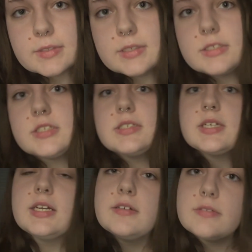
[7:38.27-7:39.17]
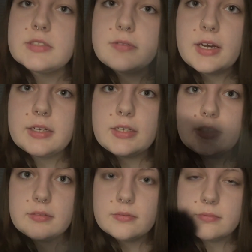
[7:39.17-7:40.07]
Just kind of
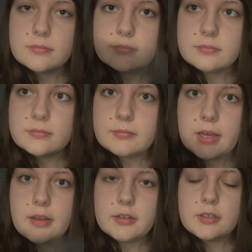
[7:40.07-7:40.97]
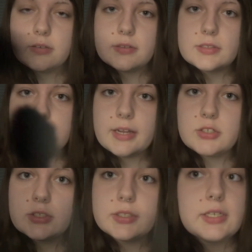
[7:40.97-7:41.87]
defining how your nose
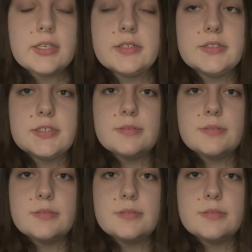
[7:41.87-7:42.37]
naturally is.